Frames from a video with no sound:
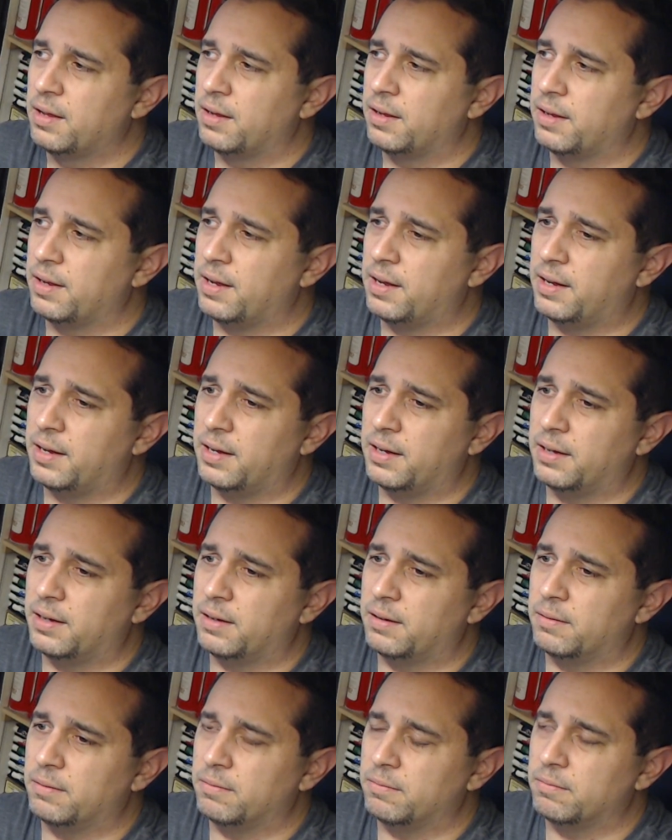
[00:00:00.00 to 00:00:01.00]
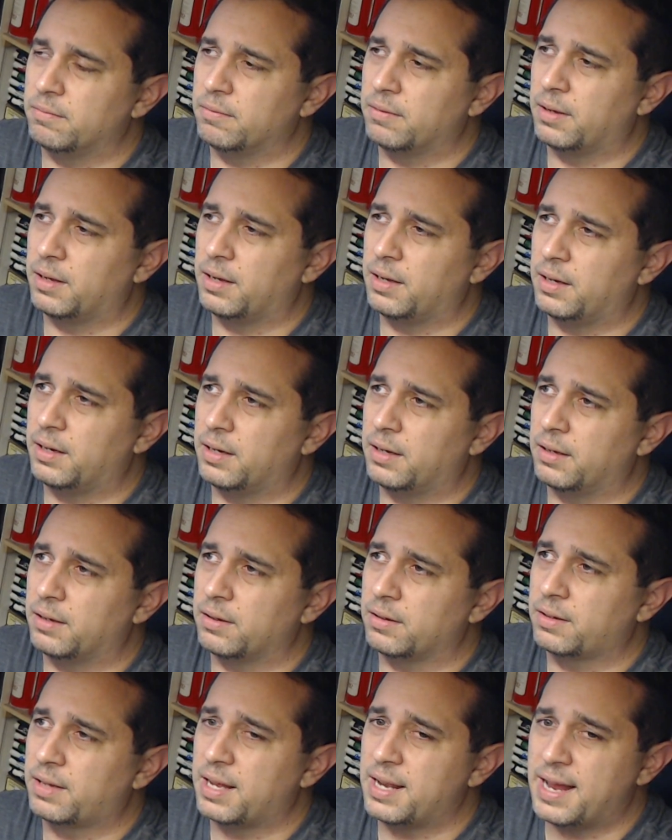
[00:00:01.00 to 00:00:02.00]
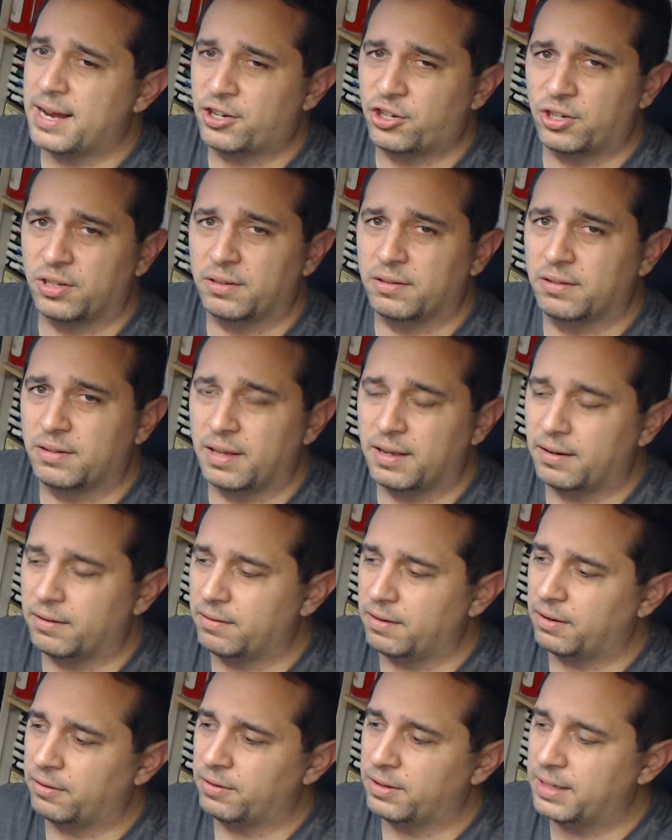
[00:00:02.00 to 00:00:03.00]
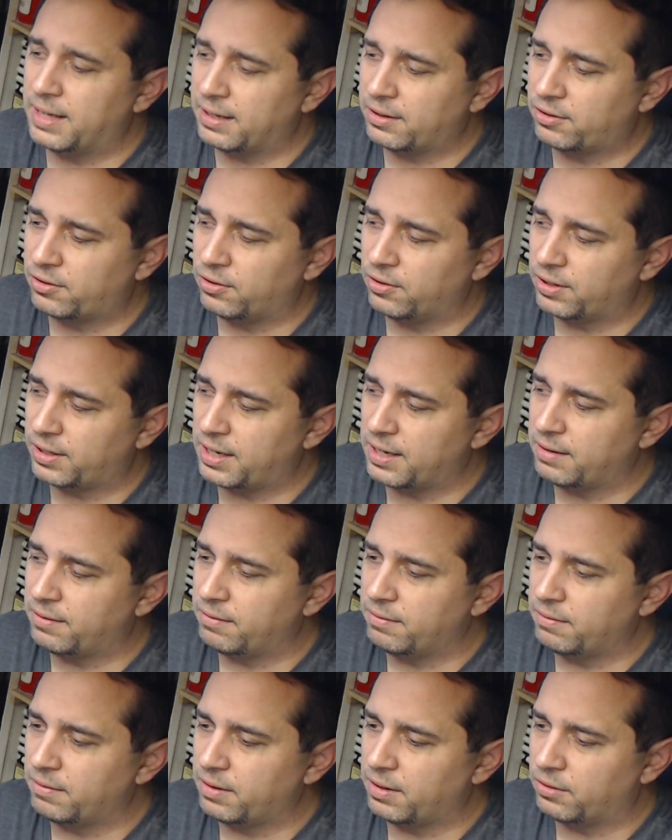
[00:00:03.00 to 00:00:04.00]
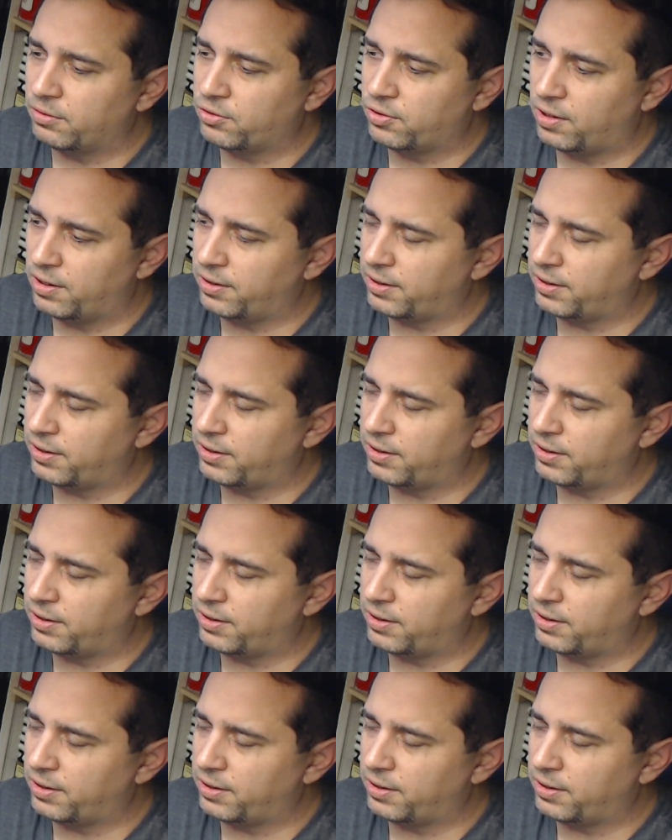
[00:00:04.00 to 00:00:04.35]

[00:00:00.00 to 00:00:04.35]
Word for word: uh, uh, connections that are in that circuit, you know, solder